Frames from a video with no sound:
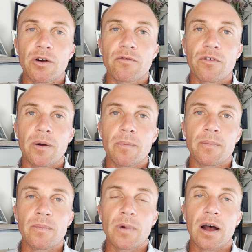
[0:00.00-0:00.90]

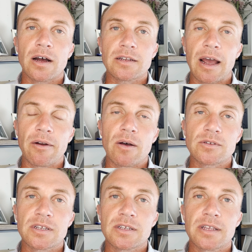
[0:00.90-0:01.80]
from
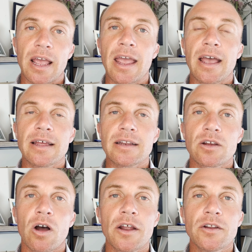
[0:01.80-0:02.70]
townhouses and
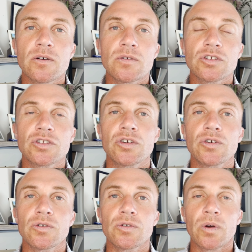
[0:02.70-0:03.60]
condos
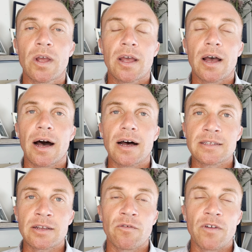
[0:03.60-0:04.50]
to
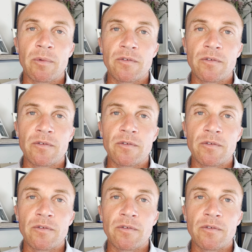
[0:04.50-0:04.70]
single family